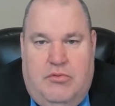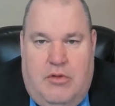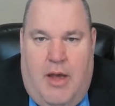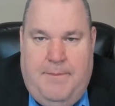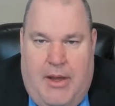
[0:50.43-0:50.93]

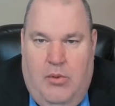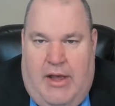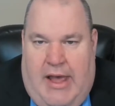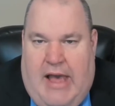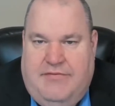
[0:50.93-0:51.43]
about
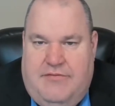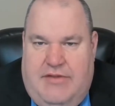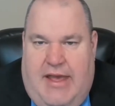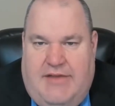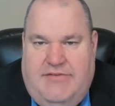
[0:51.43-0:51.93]
half of
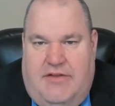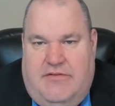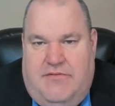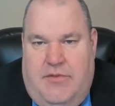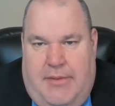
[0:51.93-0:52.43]
the assets
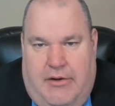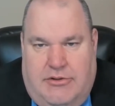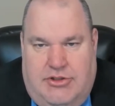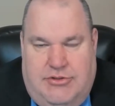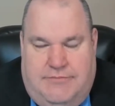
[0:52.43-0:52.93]
of the
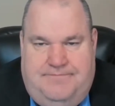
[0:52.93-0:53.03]
marriage.